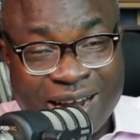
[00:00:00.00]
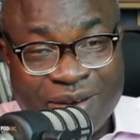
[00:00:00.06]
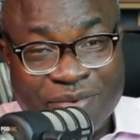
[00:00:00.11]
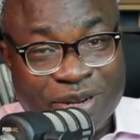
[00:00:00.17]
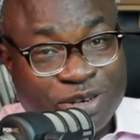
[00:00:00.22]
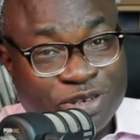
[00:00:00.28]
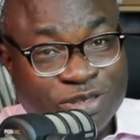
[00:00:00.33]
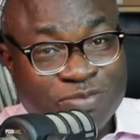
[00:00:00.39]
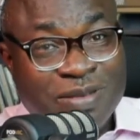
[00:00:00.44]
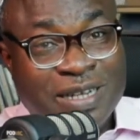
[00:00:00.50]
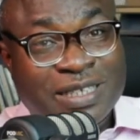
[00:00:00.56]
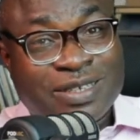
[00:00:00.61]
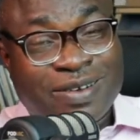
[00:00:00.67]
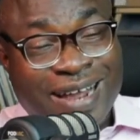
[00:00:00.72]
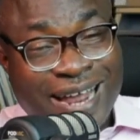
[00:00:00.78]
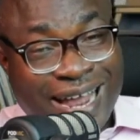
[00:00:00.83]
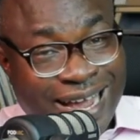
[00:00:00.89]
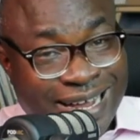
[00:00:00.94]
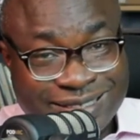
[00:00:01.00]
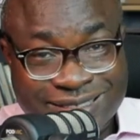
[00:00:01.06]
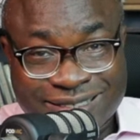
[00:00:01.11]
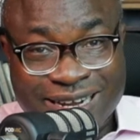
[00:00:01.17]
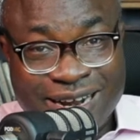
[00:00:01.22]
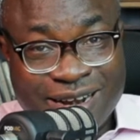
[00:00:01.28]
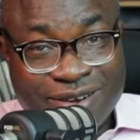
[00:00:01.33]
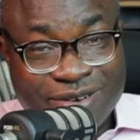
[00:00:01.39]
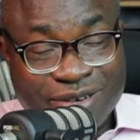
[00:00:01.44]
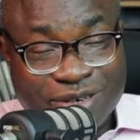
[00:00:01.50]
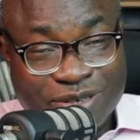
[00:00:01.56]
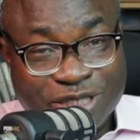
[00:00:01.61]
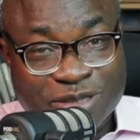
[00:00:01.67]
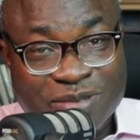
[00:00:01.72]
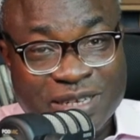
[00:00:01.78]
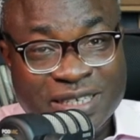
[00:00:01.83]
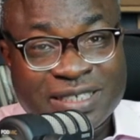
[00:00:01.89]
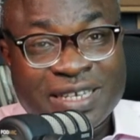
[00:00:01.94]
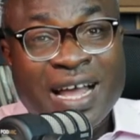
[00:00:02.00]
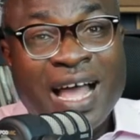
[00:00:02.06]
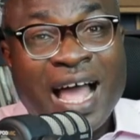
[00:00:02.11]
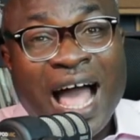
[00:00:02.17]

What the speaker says: recruitment or external recruitment?